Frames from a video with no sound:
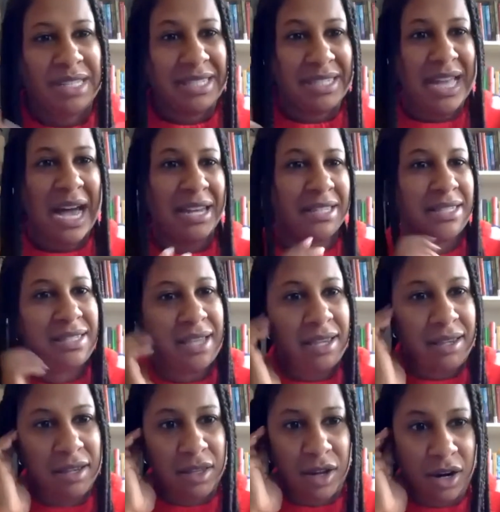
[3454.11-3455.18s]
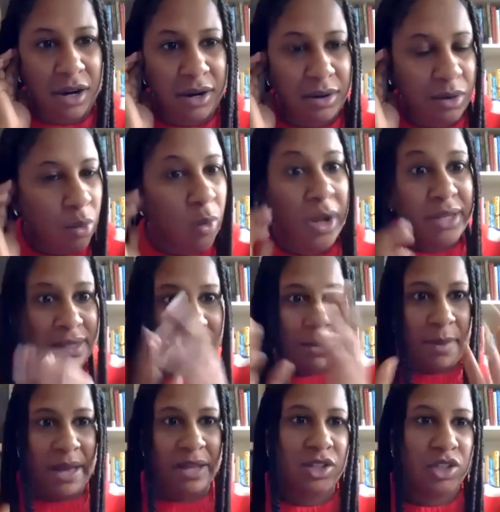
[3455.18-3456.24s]
It's not a singular,
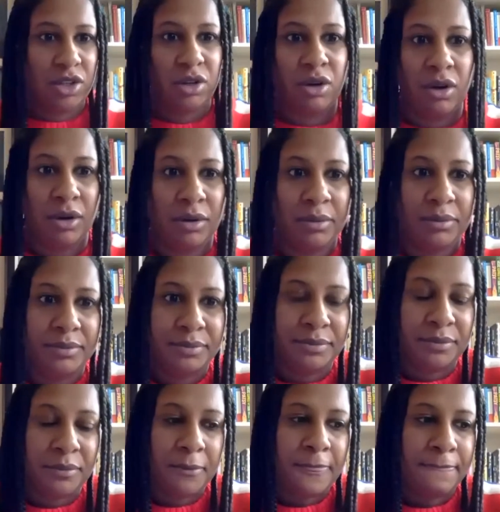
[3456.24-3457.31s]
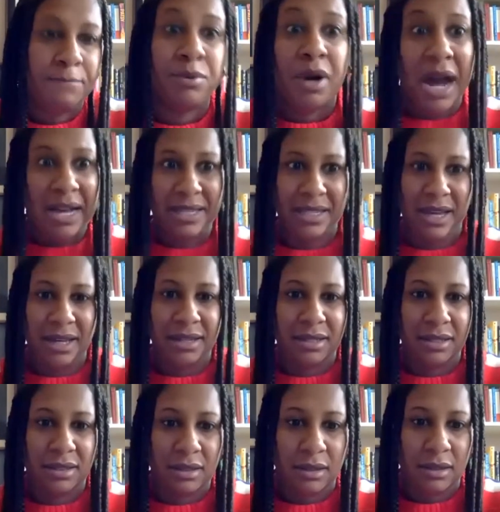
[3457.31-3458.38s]
one-dimensional
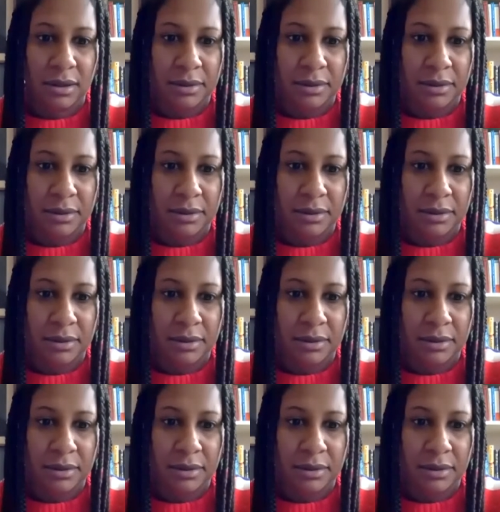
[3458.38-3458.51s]
process.